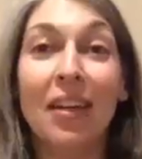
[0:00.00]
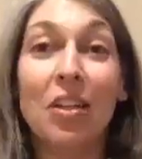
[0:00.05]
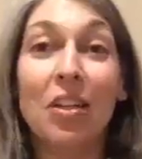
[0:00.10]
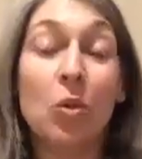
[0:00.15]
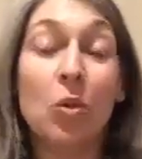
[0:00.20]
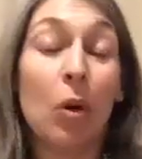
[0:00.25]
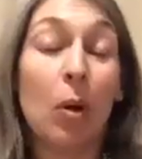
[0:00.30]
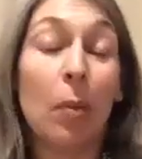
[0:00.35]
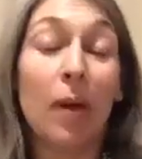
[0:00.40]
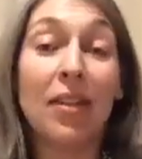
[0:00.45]

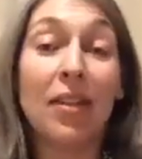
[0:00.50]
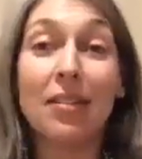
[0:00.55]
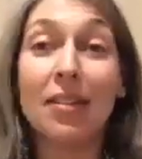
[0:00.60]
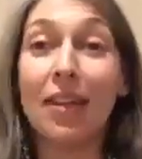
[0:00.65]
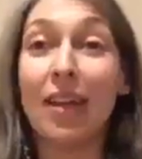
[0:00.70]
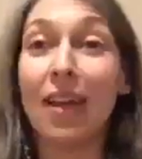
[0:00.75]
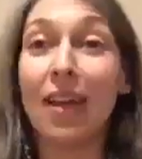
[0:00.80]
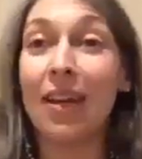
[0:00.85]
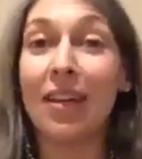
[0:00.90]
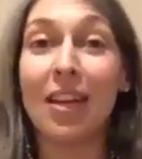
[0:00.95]
do our best to
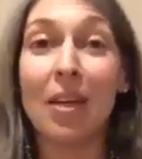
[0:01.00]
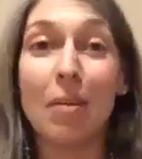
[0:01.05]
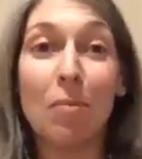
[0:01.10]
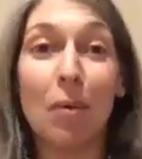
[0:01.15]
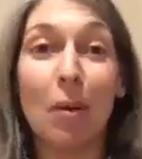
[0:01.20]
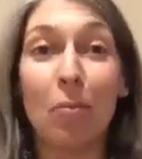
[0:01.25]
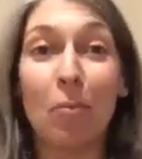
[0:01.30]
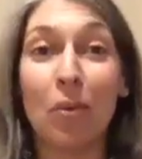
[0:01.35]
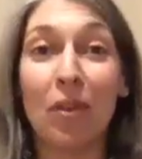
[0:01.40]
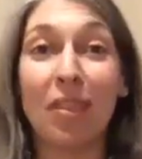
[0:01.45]
kind of keep
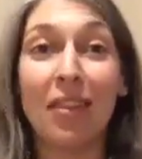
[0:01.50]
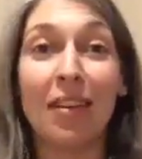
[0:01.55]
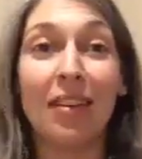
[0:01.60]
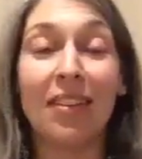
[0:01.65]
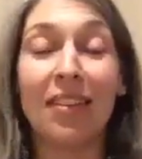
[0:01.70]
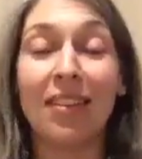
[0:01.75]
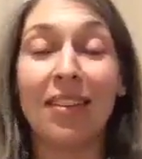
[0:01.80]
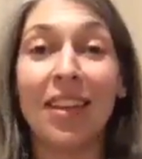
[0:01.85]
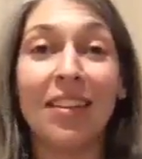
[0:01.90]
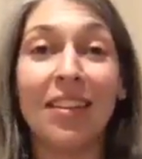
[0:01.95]
up with
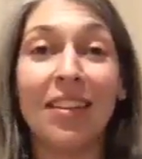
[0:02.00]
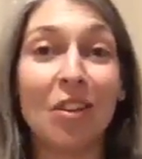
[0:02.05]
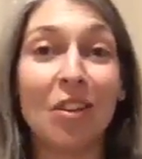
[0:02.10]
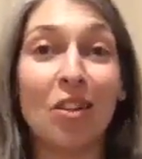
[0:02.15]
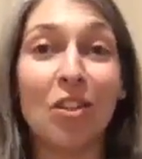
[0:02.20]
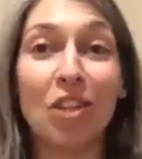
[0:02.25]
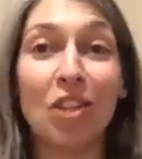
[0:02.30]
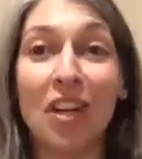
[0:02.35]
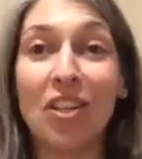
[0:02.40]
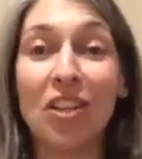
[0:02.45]
the things that are
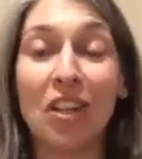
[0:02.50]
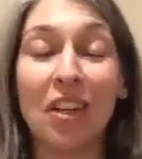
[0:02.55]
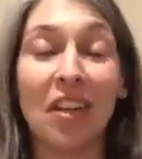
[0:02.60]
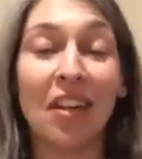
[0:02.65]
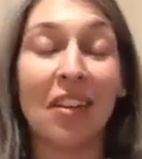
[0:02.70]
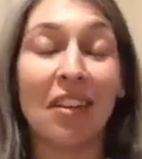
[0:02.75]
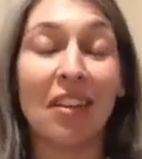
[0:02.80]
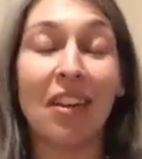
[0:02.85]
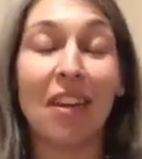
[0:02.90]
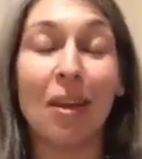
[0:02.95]
changing
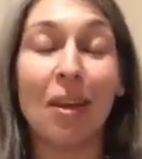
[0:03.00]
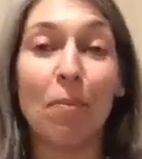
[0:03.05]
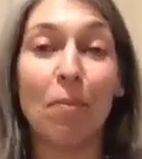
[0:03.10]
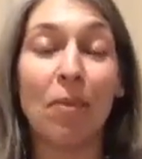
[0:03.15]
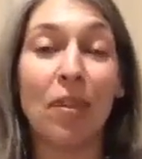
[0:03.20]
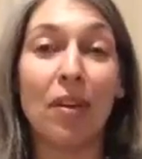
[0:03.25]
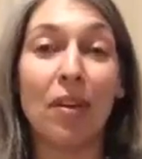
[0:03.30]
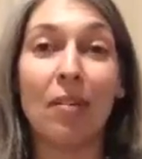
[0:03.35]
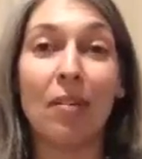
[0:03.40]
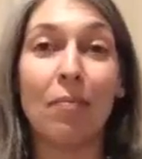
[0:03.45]
and keep
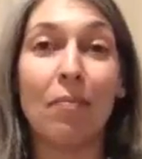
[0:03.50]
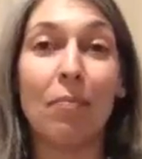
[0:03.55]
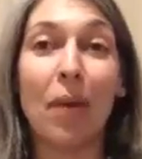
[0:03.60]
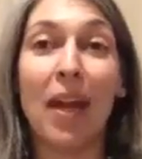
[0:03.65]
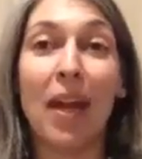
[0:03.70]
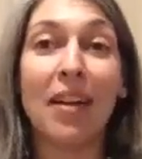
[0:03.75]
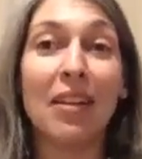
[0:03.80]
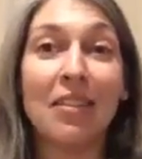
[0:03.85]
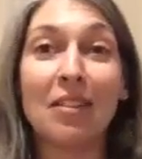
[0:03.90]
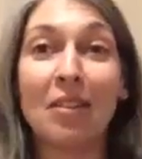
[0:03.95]
the
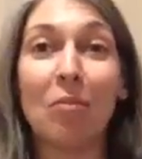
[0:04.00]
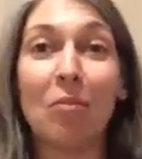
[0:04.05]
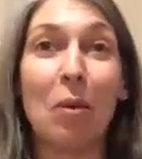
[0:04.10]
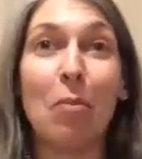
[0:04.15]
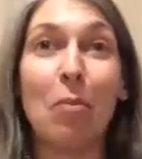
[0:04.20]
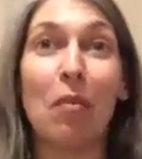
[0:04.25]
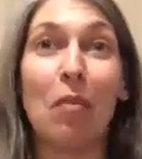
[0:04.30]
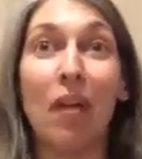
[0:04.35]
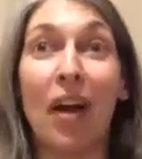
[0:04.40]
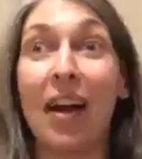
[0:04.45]
medicine we
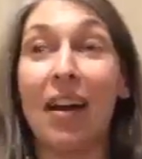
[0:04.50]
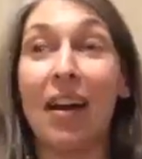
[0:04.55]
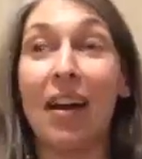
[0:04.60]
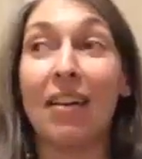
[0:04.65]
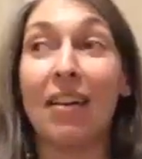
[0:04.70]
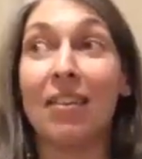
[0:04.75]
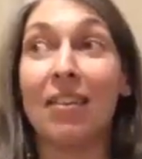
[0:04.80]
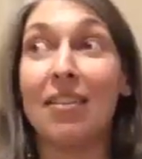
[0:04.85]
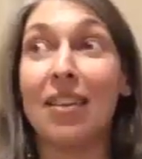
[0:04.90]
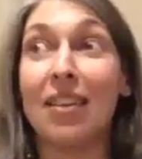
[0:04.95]
provide
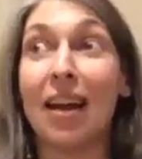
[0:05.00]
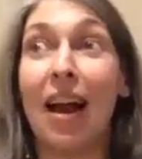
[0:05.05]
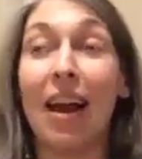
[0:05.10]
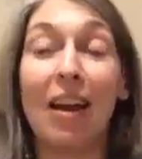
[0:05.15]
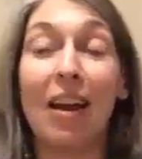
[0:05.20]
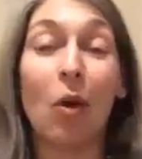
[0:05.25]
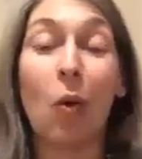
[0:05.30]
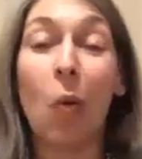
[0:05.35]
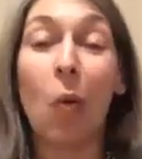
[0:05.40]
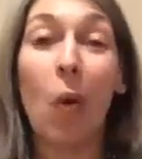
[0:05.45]
as
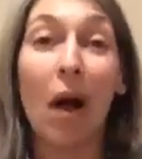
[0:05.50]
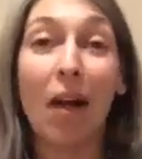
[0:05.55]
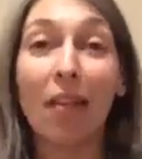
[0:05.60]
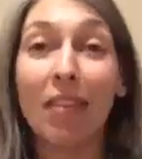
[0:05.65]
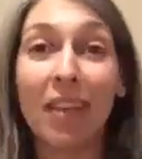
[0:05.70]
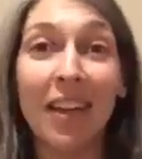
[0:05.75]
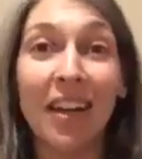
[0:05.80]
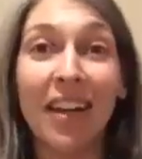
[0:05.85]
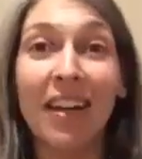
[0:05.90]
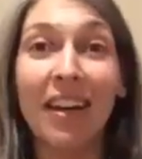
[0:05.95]
high
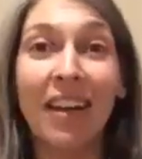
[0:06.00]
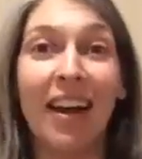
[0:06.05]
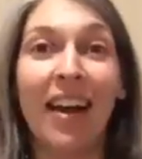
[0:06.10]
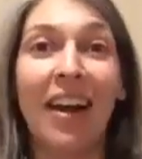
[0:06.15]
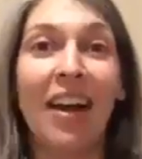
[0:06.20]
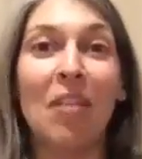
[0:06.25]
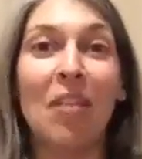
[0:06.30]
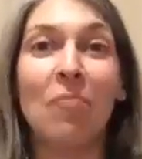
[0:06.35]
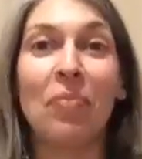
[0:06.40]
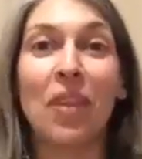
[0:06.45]
quality
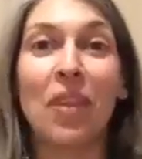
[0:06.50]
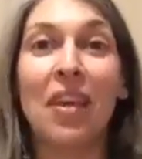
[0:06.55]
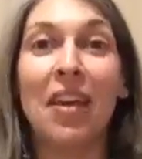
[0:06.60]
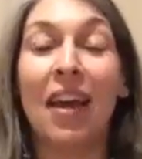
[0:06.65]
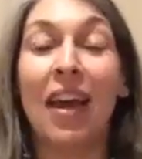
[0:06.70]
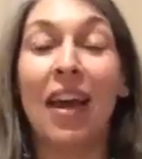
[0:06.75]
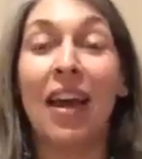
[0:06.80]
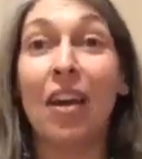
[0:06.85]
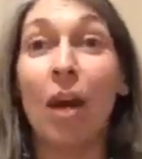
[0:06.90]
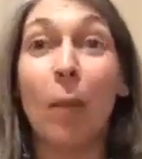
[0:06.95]

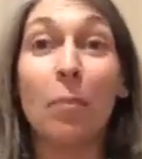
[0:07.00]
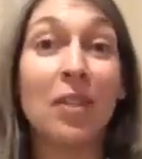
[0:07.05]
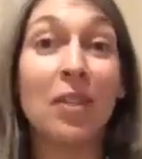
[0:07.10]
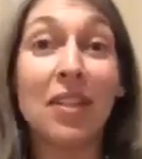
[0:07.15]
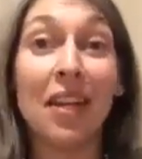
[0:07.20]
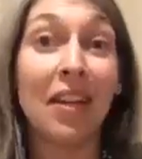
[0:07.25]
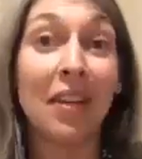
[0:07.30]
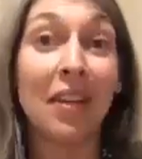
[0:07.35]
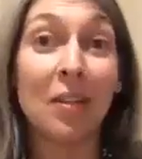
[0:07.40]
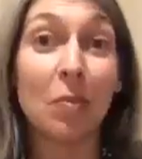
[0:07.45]
and up to
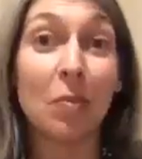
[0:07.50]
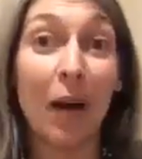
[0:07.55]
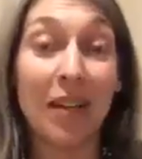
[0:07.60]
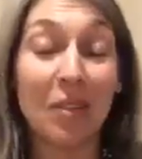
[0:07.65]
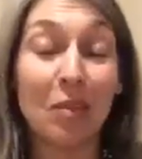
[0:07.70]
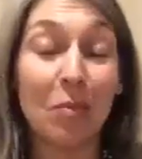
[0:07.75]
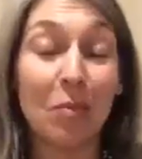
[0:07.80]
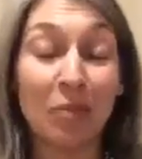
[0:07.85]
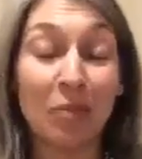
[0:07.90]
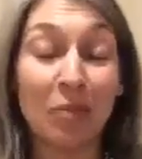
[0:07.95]
date as
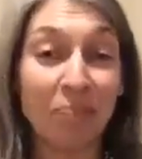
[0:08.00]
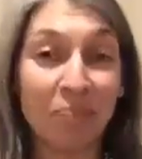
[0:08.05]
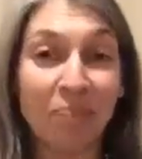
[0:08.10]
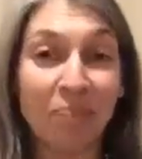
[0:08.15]
possible.